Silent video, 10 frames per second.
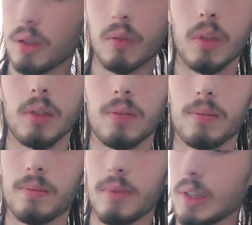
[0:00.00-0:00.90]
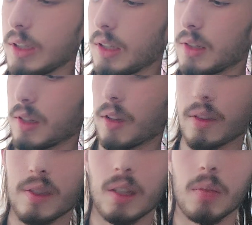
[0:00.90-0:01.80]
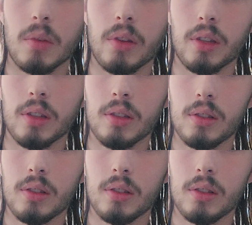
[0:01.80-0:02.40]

wait. You start on the second one, I think.